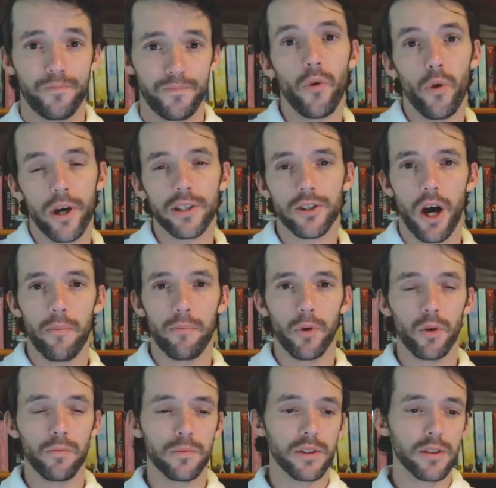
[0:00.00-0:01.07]
For
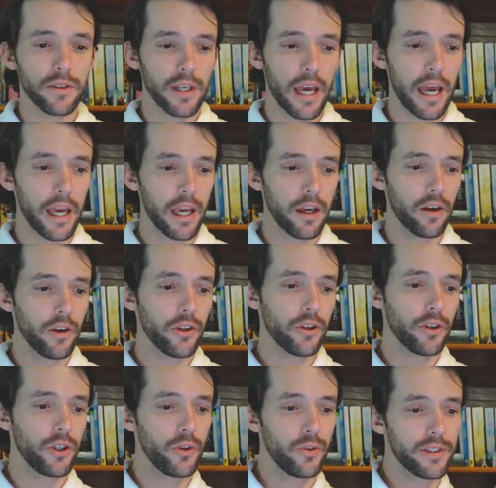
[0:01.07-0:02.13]
example, say
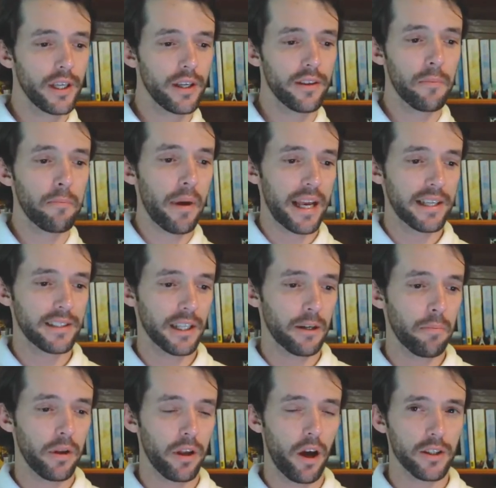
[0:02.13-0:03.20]
you're using the
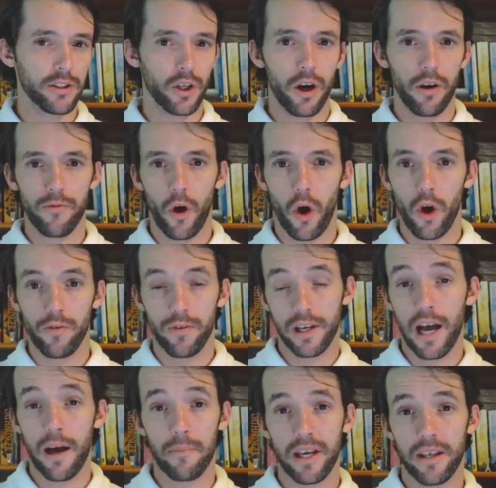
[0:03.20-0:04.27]
basic plot of
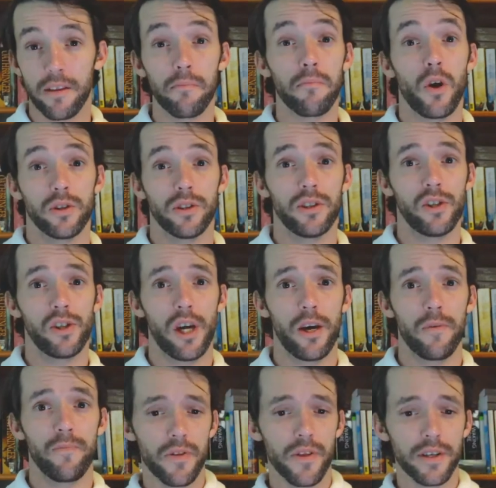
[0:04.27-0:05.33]
overcoming the
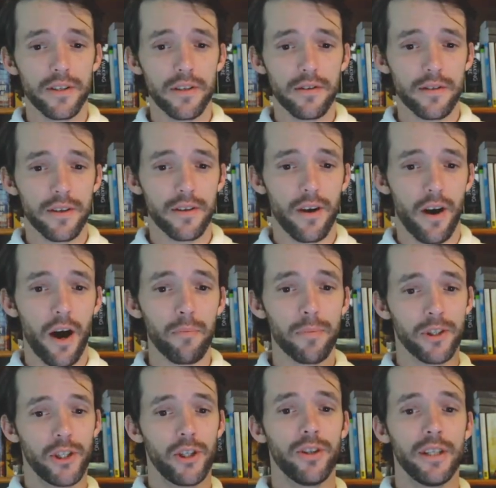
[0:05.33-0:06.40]
monster. This is an
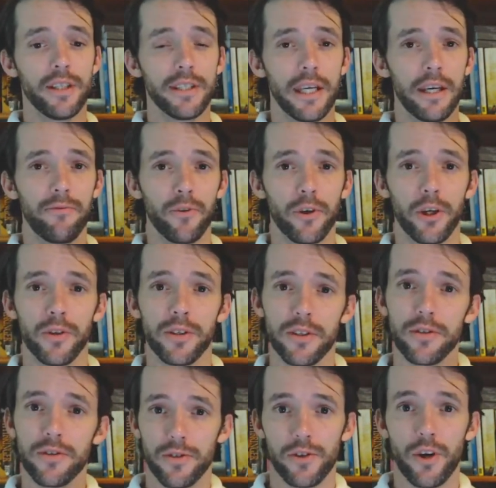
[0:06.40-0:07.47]
opportunity for you to
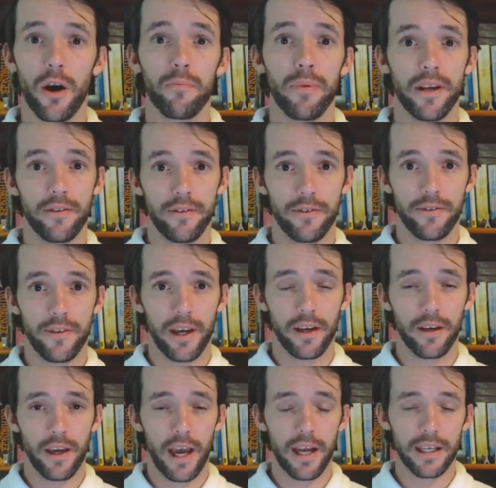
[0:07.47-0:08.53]
stop and
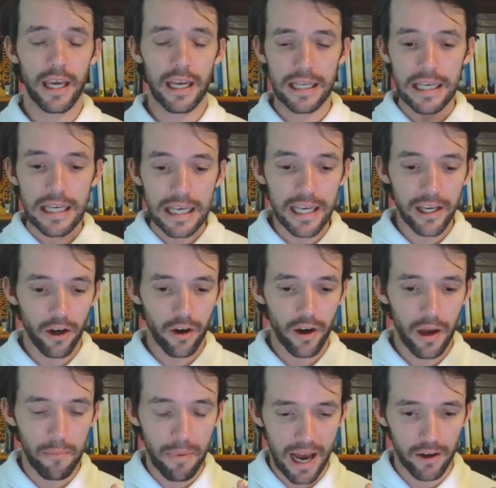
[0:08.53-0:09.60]
think and get clear
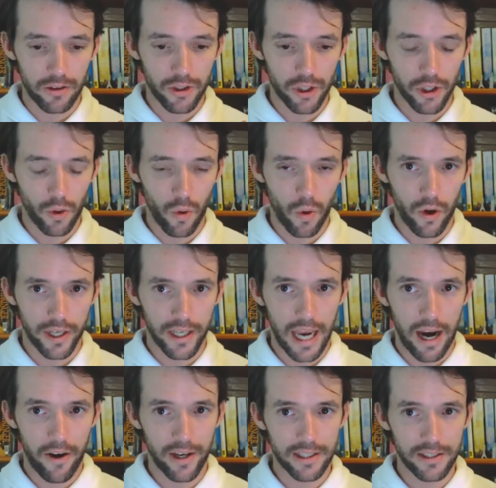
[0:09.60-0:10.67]
about your
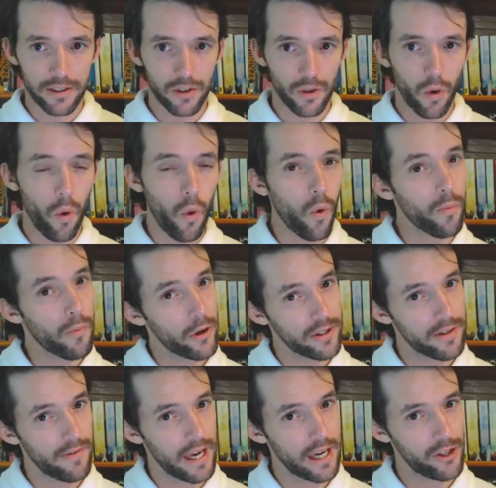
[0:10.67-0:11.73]
character's core
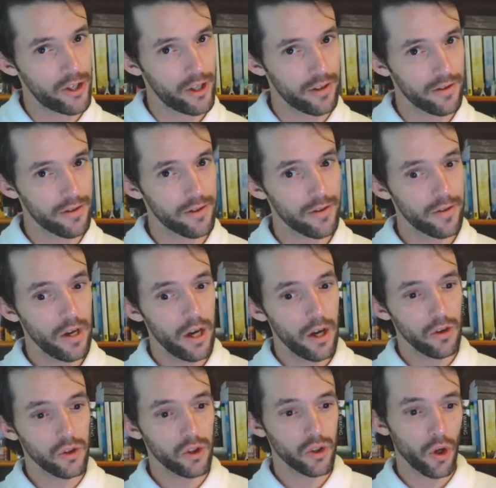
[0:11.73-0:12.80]
motivations.
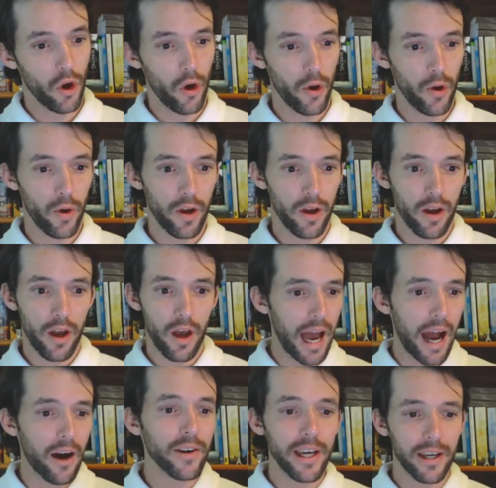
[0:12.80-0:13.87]
So
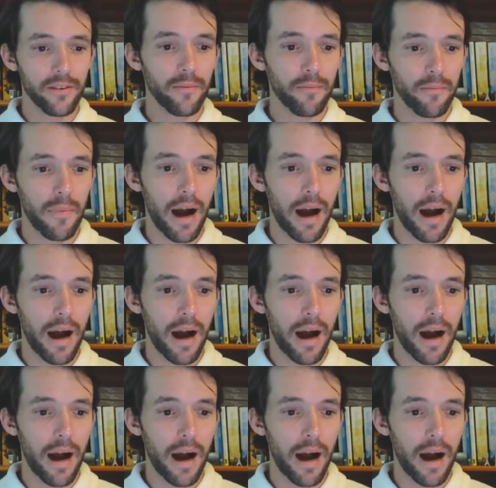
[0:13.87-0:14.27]
how can